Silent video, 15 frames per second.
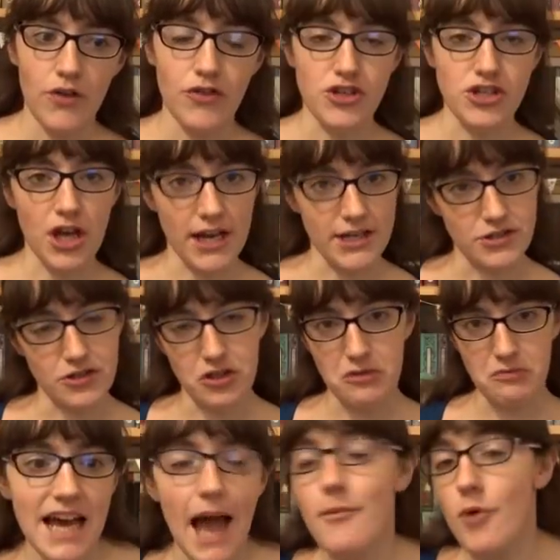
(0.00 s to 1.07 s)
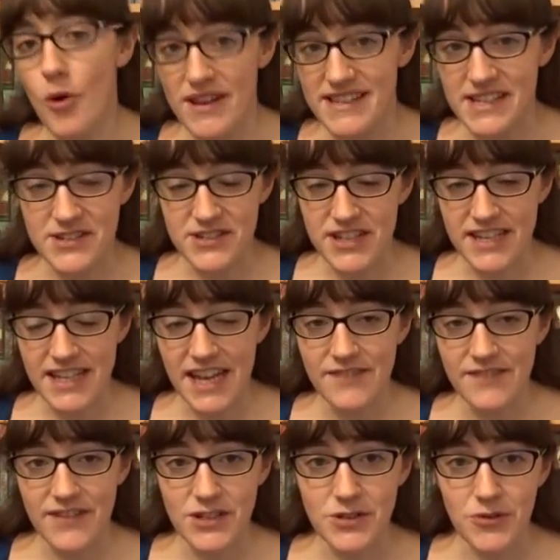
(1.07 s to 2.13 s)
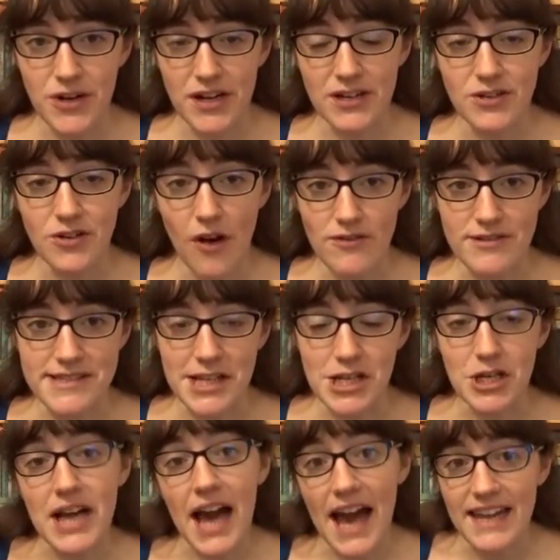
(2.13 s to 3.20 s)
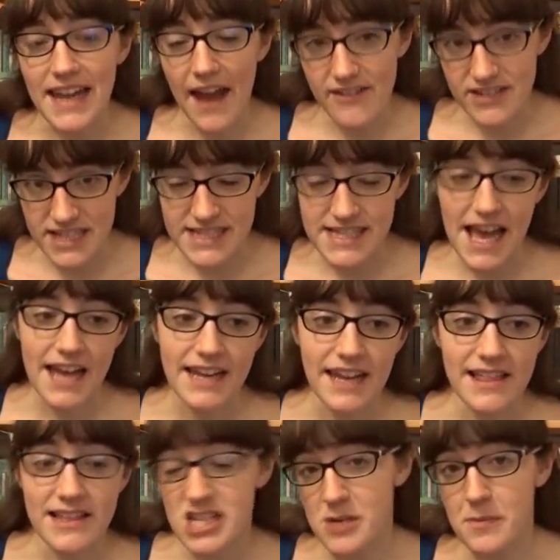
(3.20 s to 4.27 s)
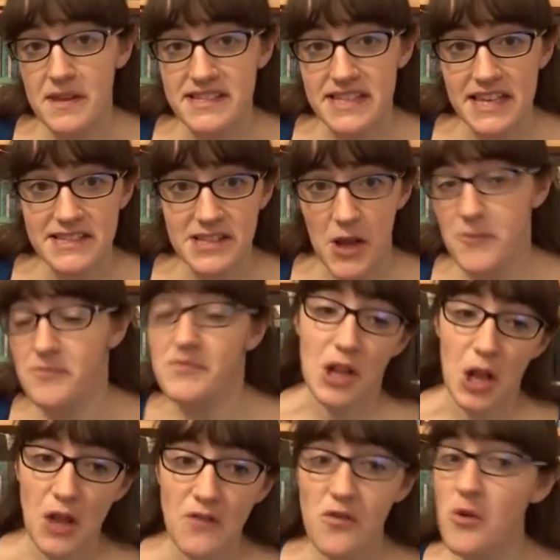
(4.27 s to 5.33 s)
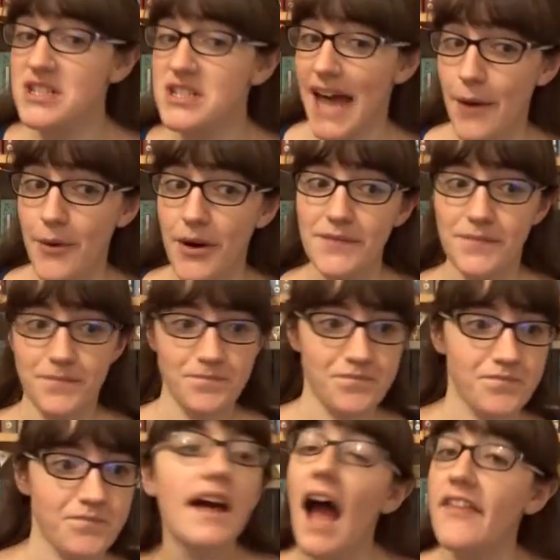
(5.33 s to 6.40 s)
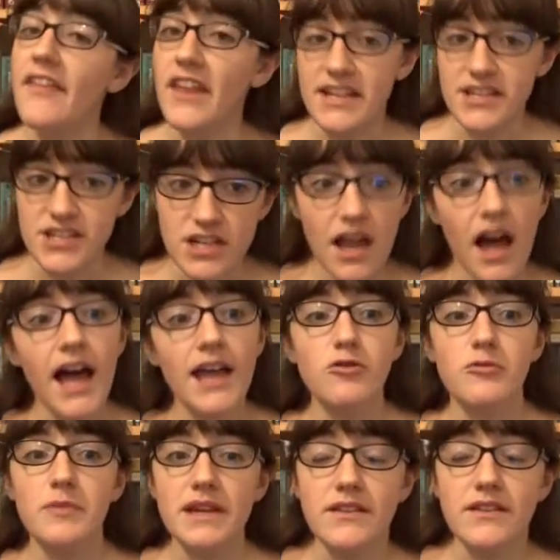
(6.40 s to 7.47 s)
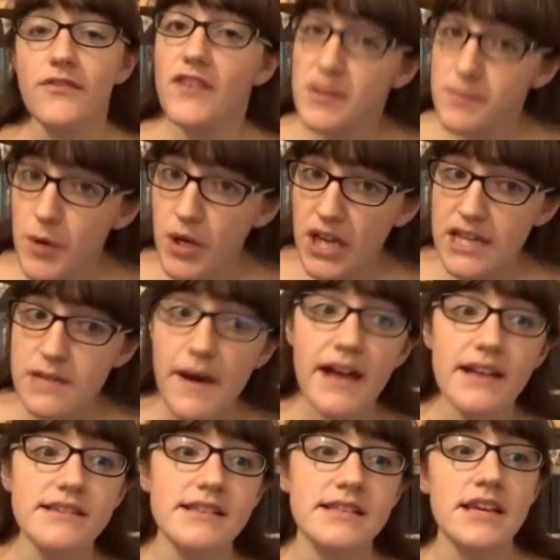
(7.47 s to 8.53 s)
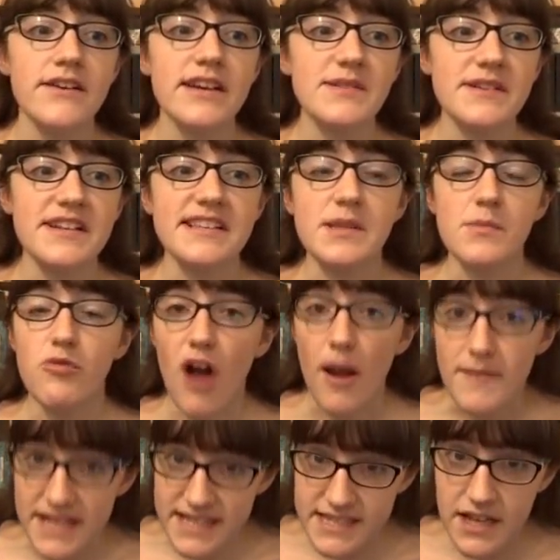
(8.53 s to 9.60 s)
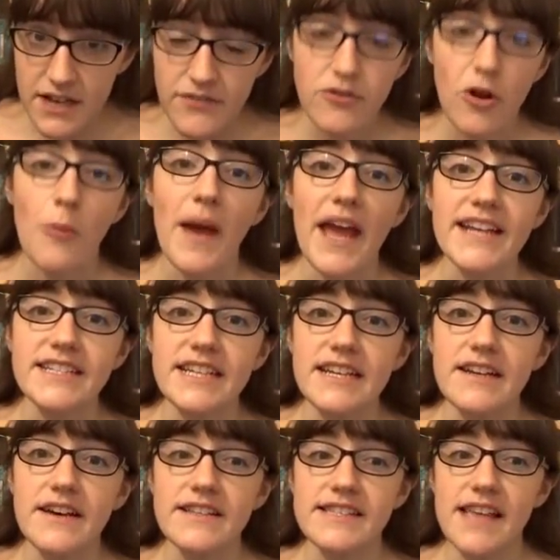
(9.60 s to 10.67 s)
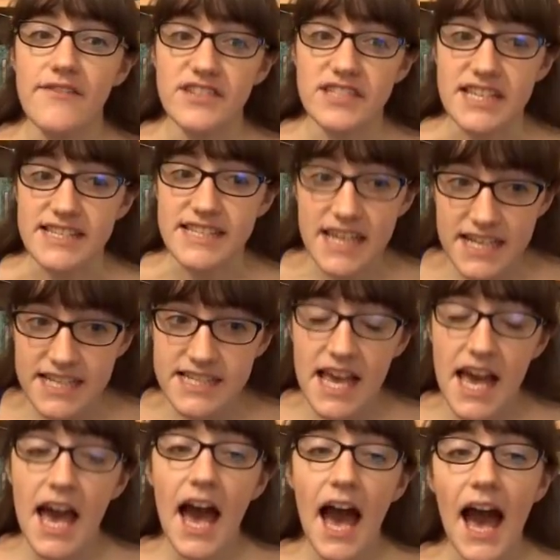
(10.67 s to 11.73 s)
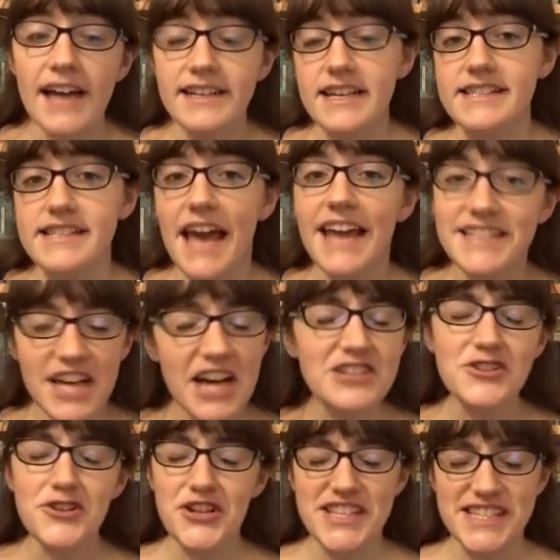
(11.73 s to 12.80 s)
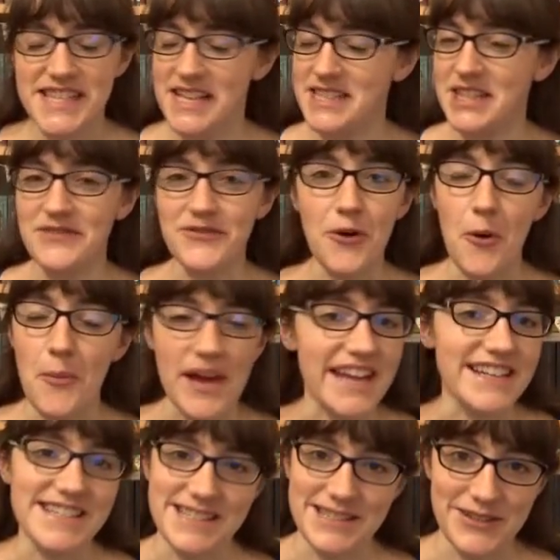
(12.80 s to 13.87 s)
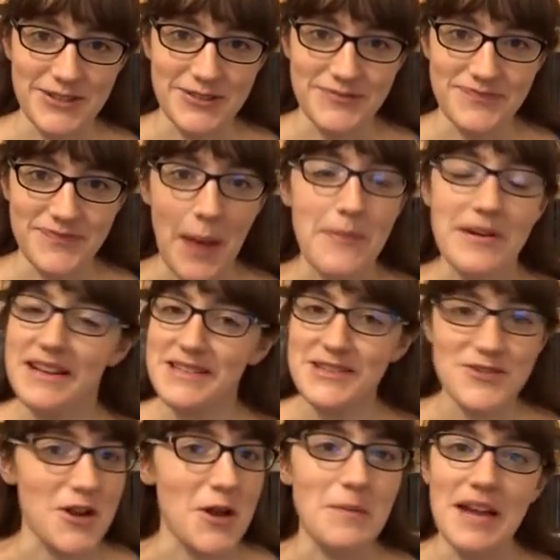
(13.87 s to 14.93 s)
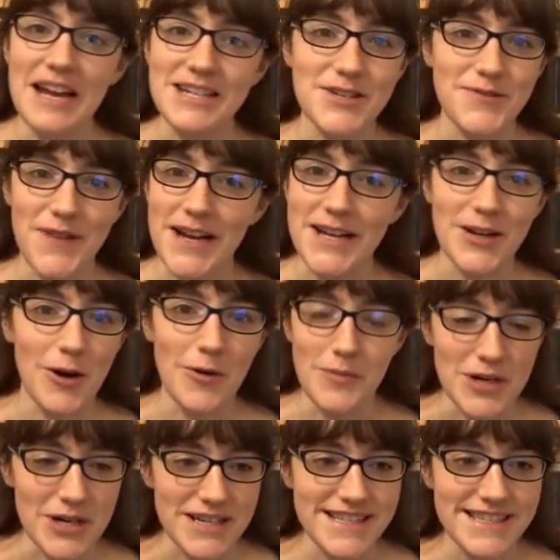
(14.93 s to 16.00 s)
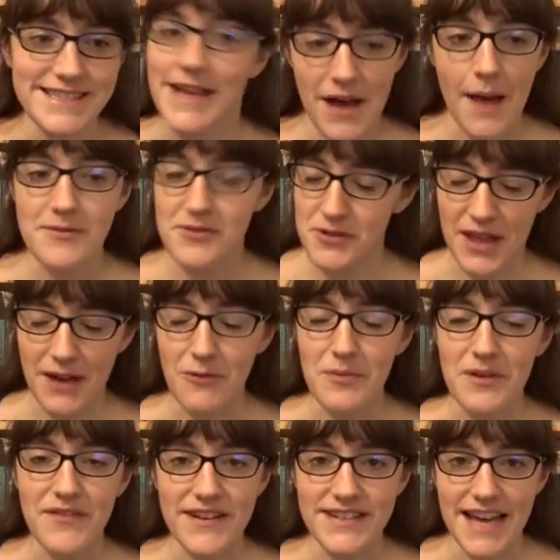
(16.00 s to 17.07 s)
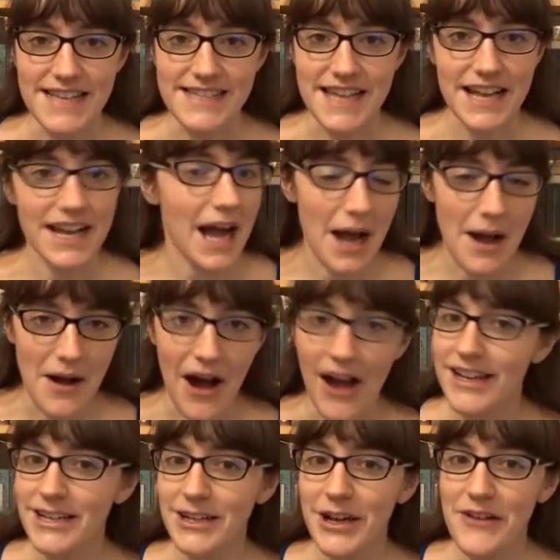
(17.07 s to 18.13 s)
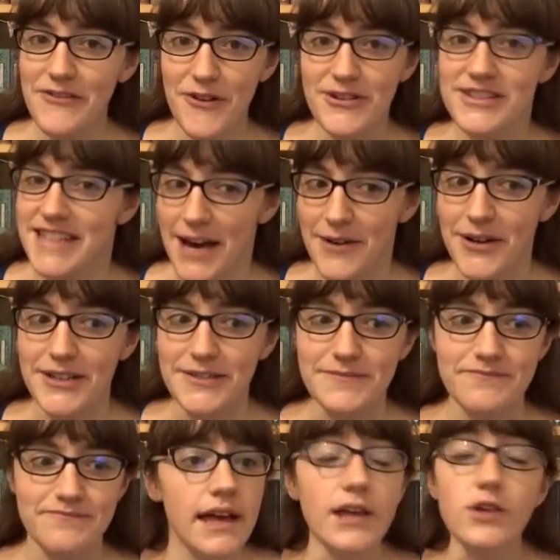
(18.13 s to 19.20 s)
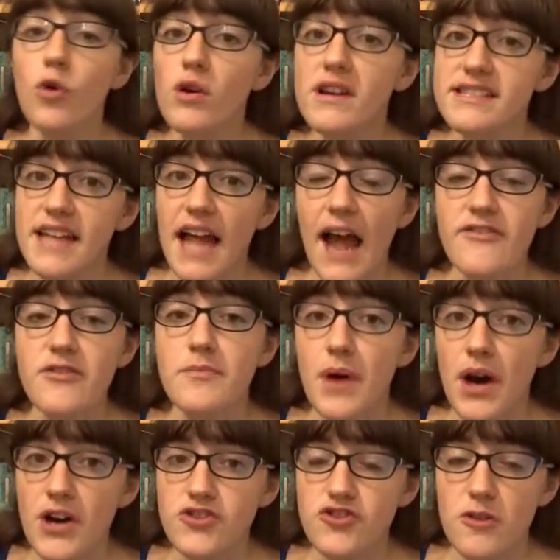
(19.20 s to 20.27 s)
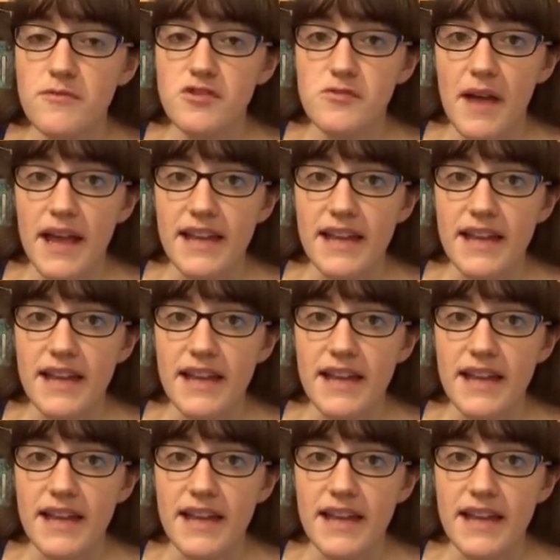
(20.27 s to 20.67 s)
the title? I'm always interested in Victorian novels that look at inheritance and illegitimacy, so looking forward to that one. And then in July, it will be the fifth book in the Palliser series, which is The Prime Minister from 1876, and is 864 pages long, because Trollope liked to write long books. I'm sure that will be fantastic. Highly looking forward to that one. In August, I have The Bertrams from